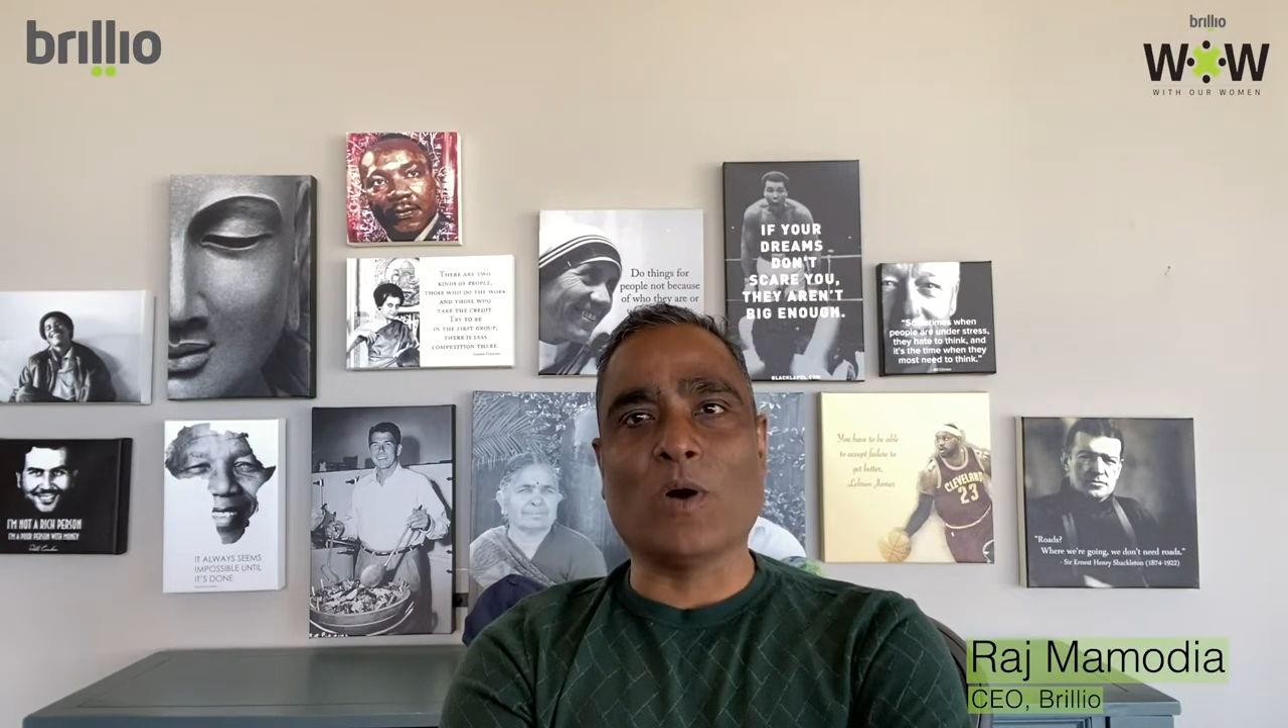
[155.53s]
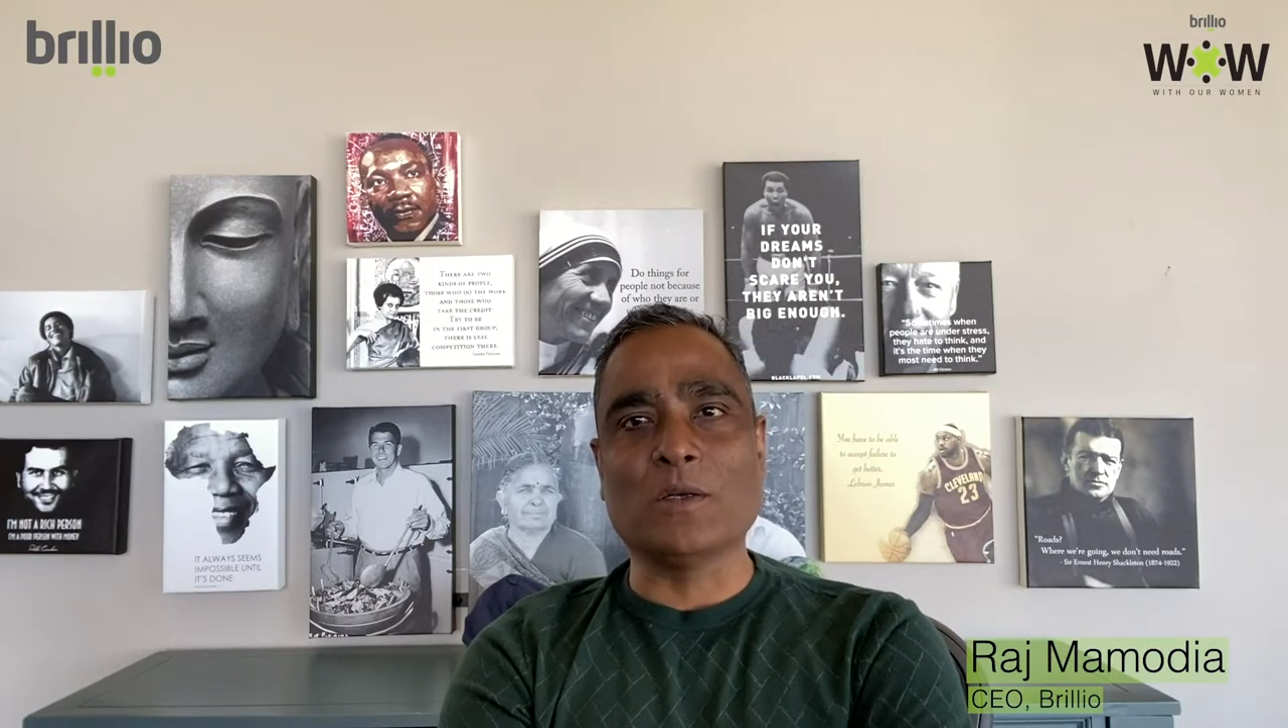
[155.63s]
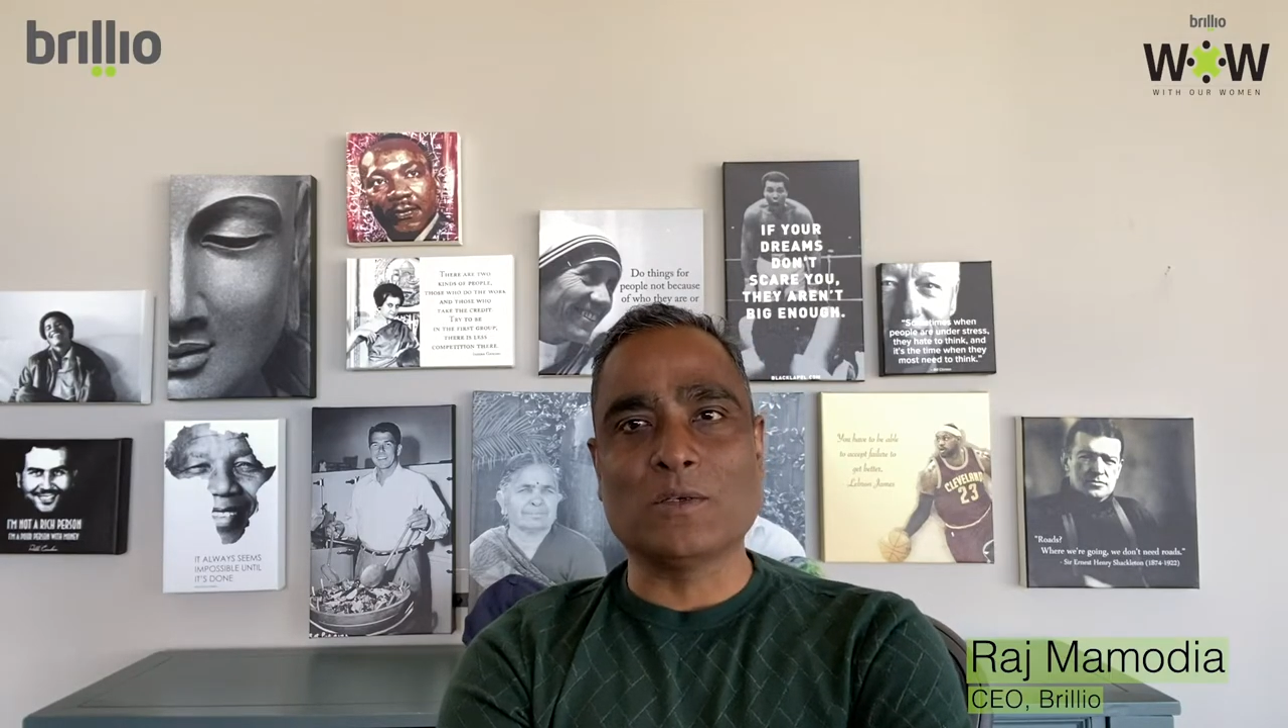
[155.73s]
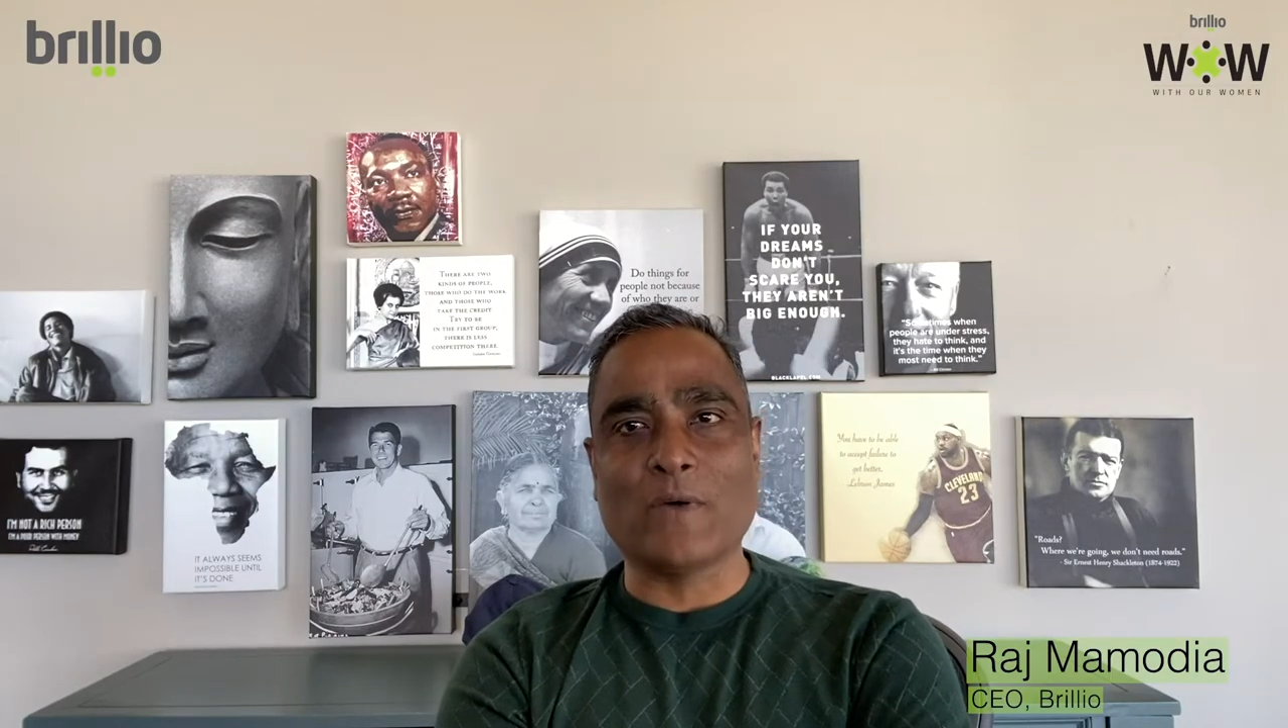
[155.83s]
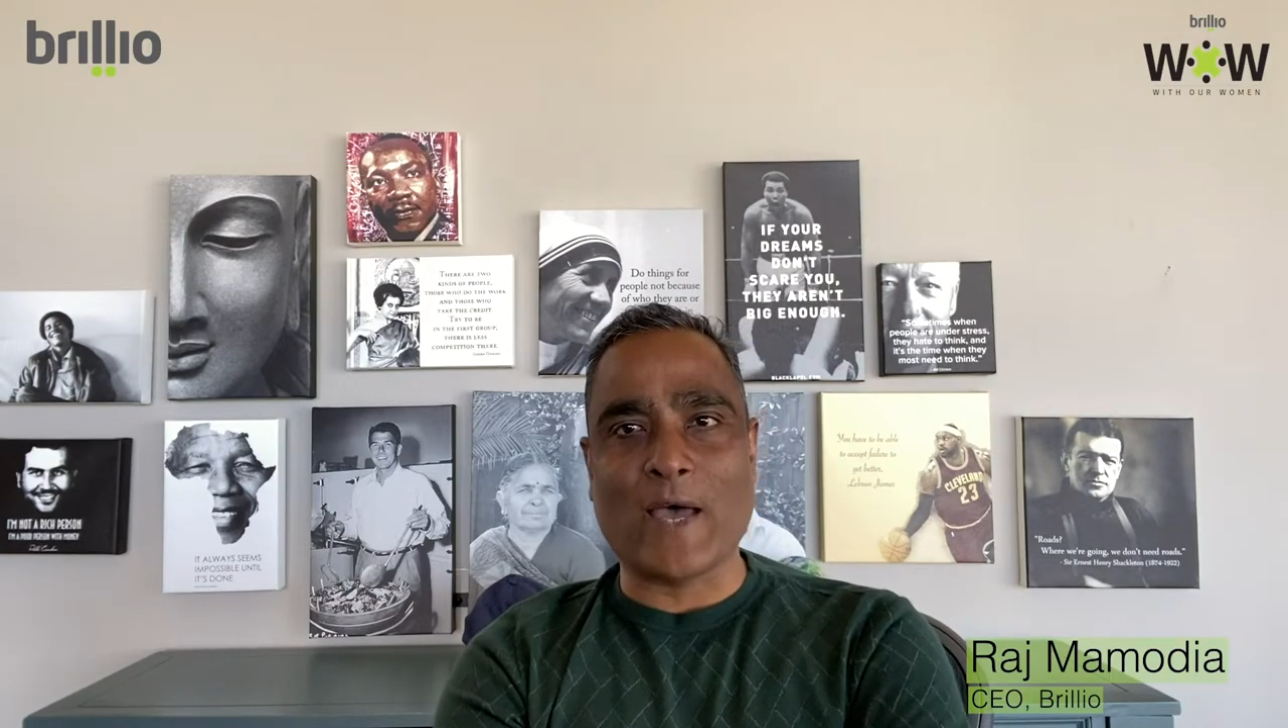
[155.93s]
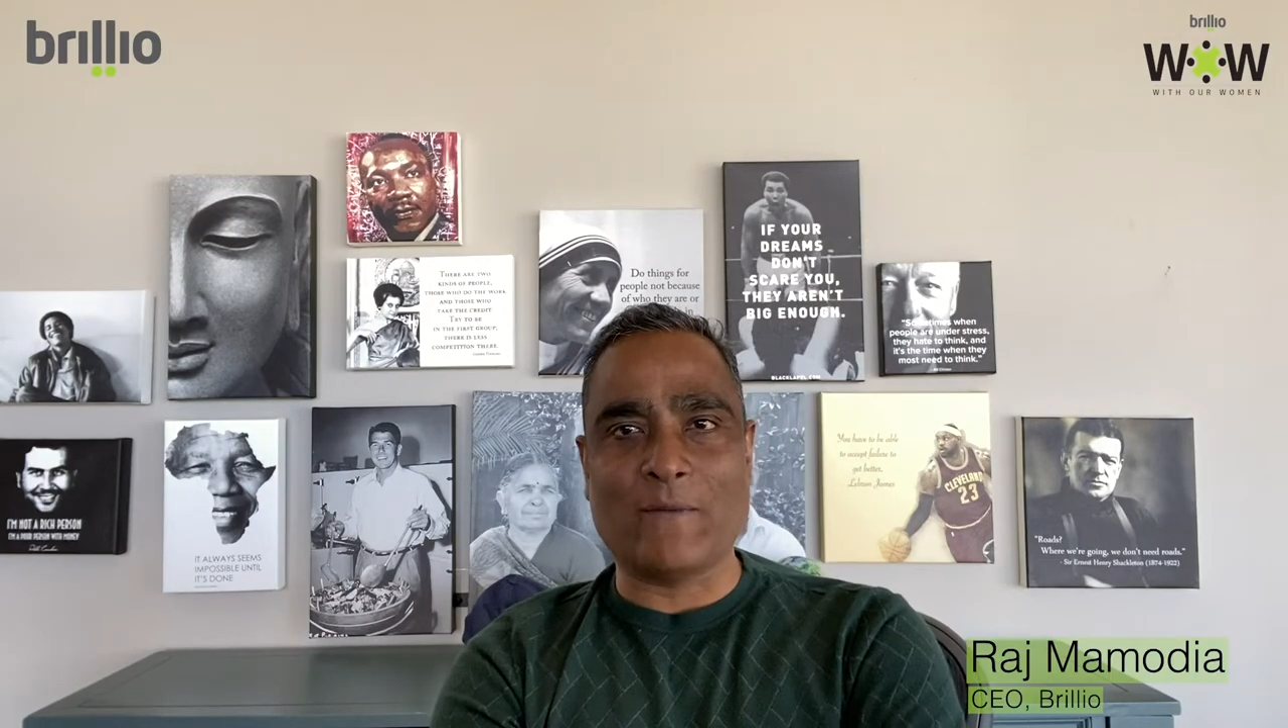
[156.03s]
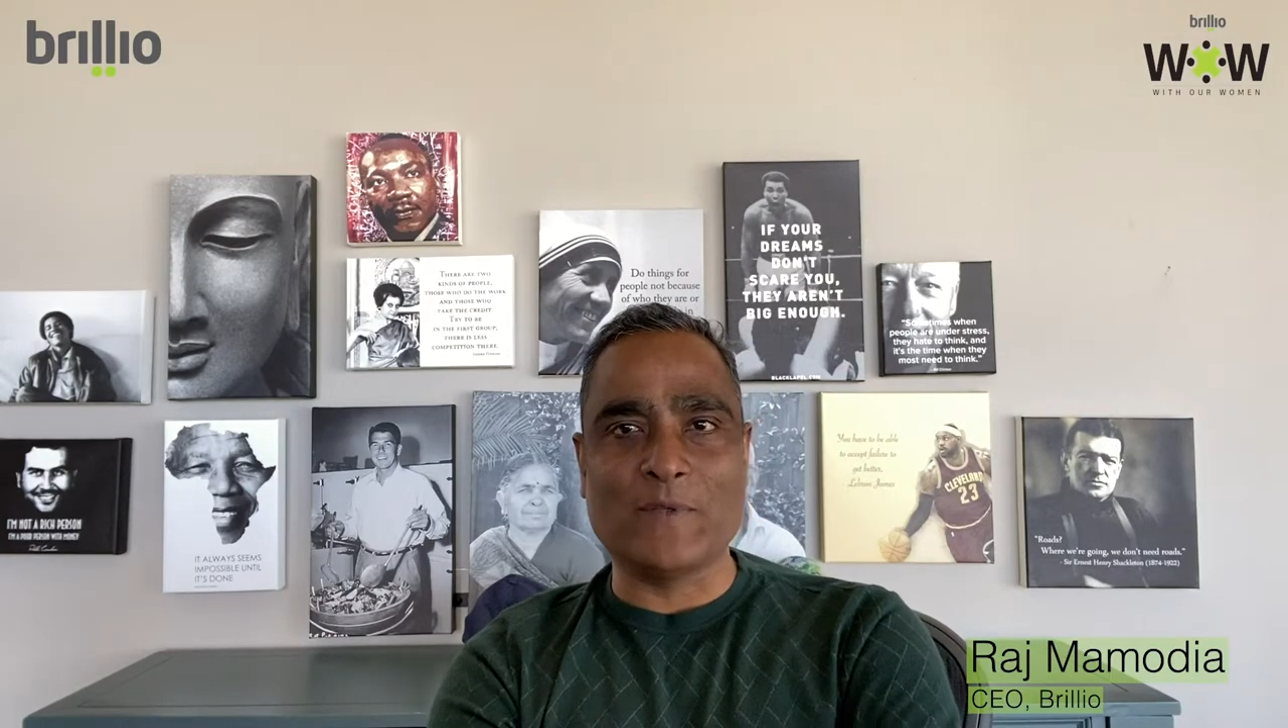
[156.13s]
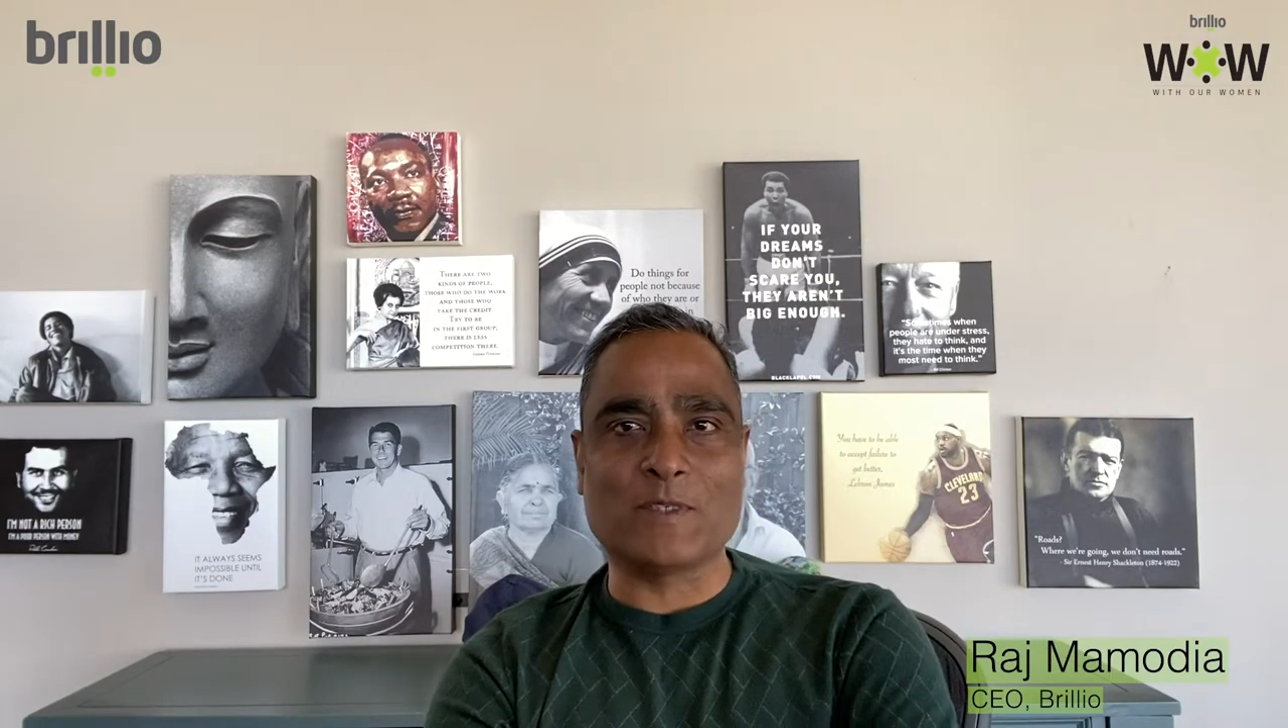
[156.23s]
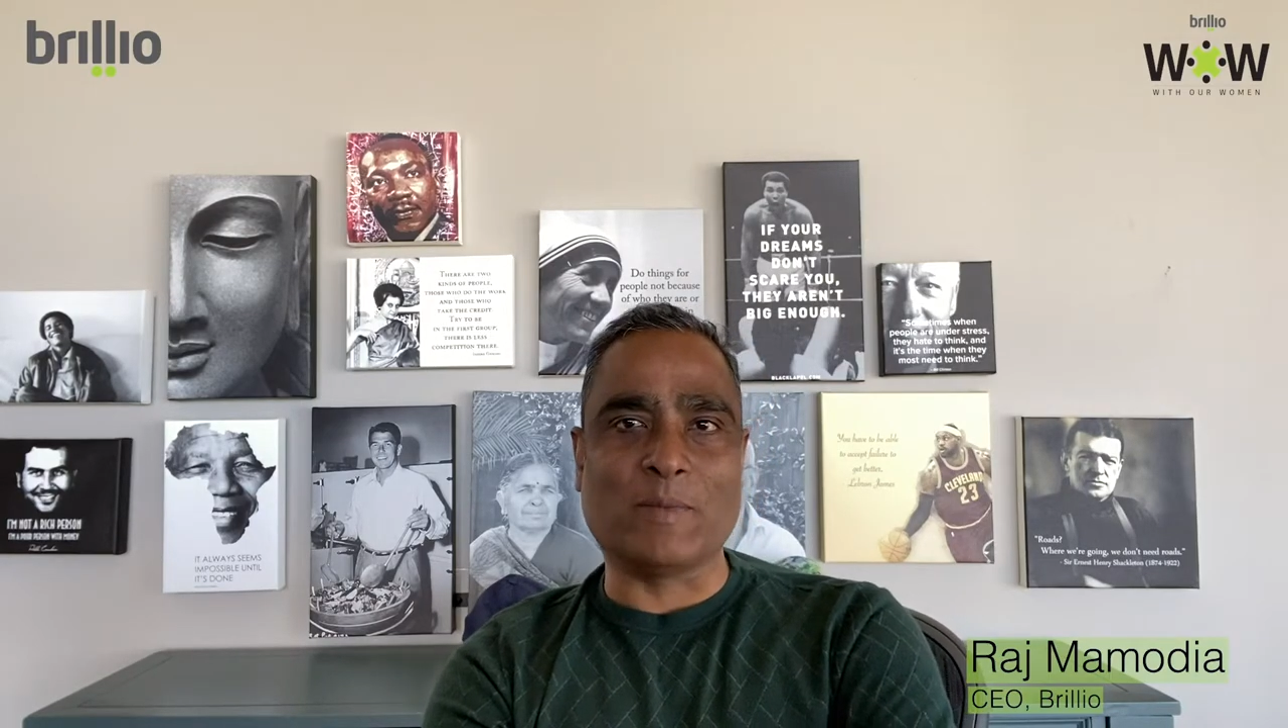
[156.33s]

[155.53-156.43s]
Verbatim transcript: want to have this